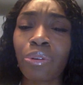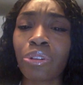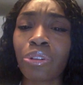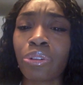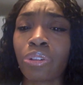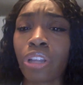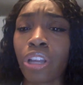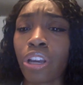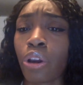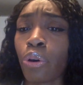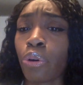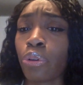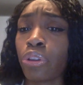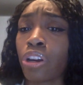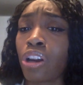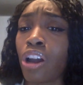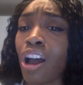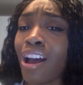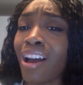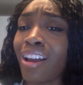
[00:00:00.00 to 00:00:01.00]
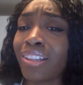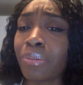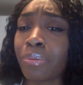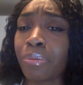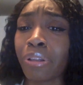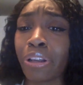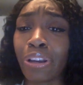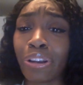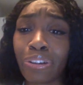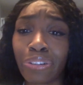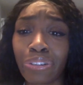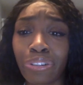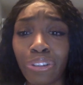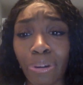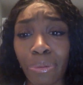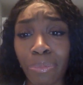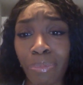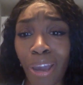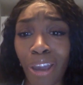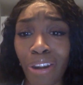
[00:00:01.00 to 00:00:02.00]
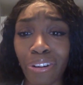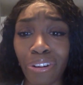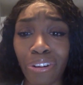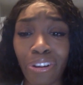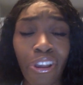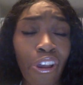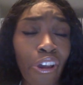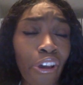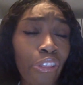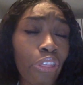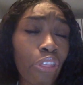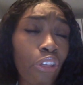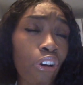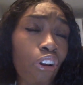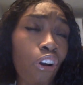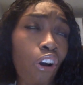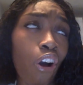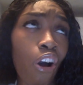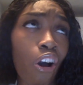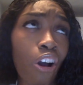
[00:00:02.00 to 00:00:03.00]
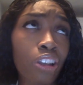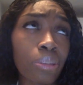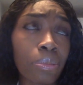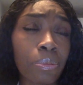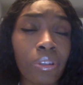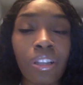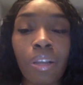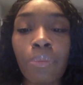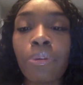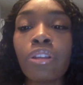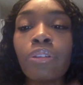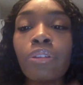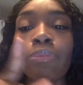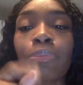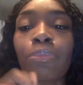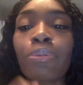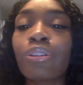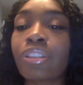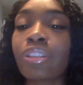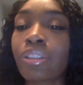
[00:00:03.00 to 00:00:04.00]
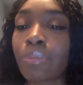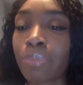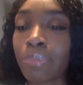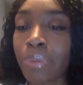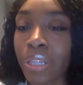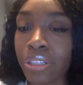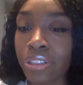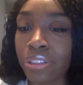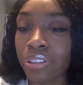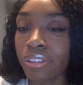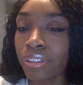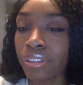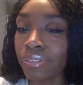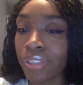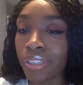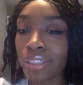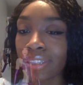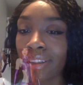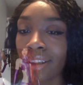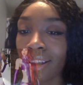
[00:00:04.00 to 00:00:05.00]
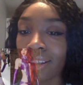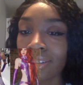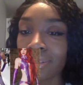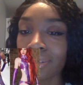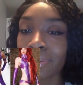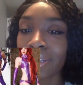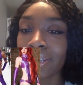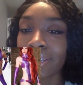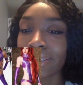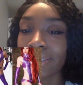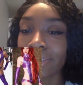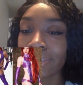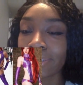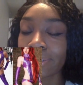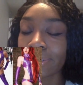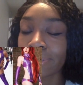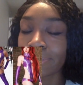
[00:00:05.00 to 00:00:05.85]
were doing, like, oh, the cosplayers look better. Let me put some pictures of these cosplayers.